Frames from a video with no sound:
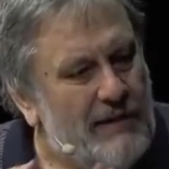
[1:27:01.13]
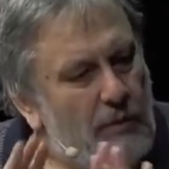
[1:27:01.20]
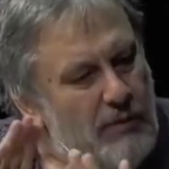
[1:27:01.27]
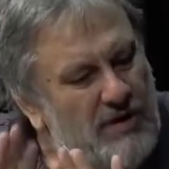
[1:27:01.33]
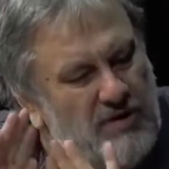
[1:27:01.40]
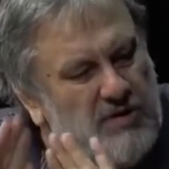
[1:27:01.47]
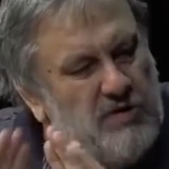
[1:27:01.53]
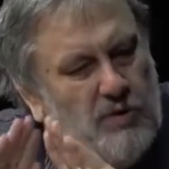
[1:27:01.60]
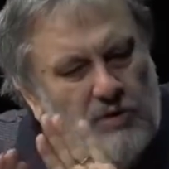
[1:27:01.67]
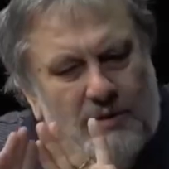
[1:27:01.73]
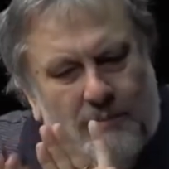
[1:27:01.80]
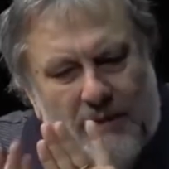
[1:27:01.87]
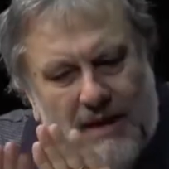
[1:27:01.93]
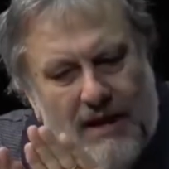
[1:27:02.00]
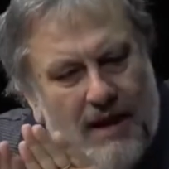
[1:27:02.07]
which should
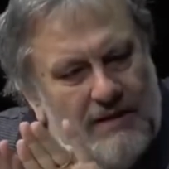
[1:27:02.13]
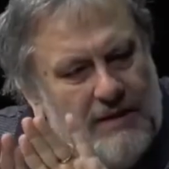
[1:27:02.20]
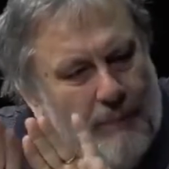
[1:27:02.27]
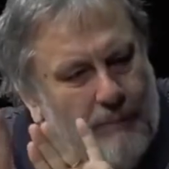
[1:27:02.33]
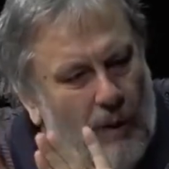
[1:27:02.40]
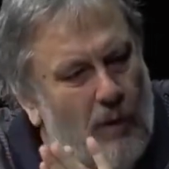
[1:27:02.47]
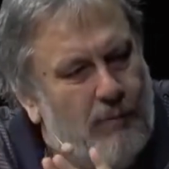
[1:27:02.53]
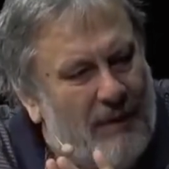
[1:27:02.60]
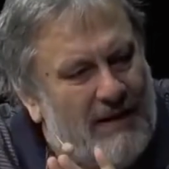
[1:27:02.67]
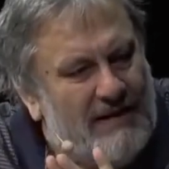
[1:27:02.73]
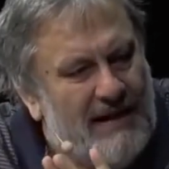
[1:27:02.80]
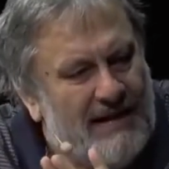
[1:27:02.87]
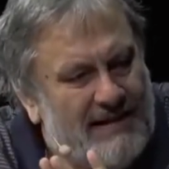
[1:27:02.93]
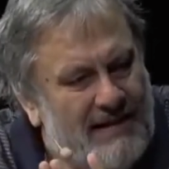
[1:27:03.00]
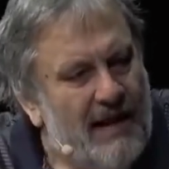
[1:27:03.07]
be at a proper
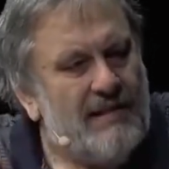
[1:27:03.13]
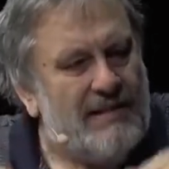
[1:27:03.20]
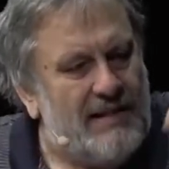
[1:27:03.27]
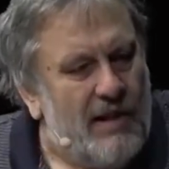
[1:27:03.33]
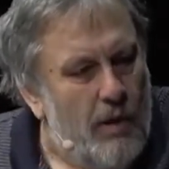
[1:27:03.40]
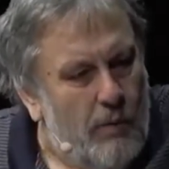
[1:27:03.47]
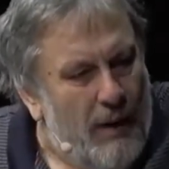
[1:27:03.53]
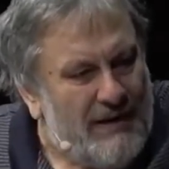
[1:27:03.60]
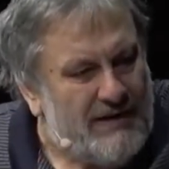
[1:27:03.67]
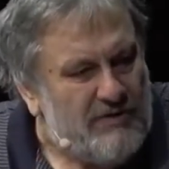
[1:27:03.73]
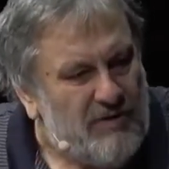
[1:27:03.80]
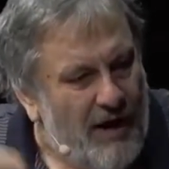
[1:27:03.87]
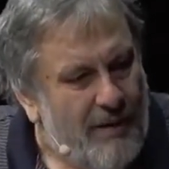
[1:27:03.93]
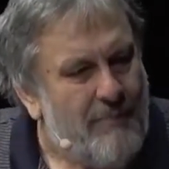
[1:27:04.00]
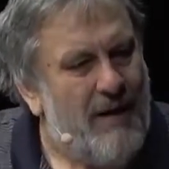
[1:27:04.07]
distance. West
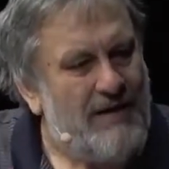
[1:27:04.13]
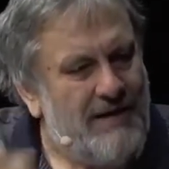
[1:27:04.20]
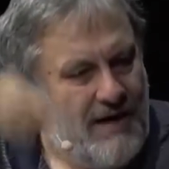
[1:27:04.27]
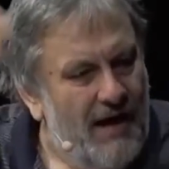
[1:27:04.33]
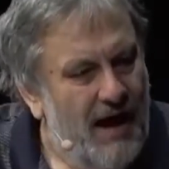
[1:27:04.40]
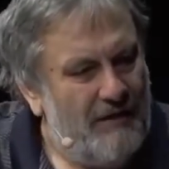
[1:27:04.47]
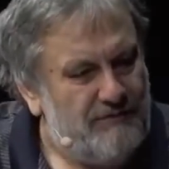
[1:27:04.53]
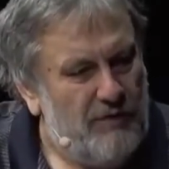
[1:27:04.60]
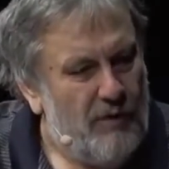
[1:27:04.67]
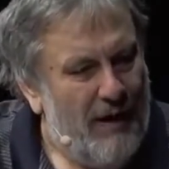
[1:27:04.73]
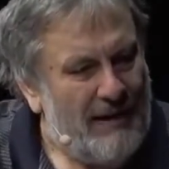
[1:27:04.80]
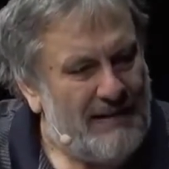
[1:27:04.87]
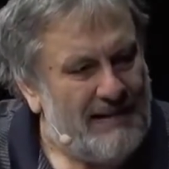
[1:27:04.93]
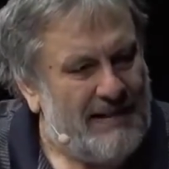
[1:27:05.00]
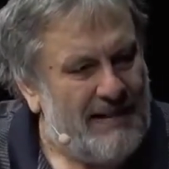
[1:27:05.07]
Germany,
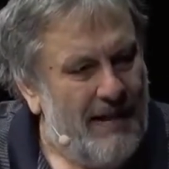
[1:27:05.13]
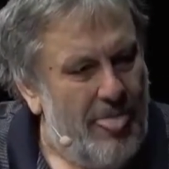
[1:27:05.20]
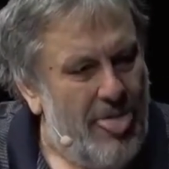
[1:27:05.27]
affluence.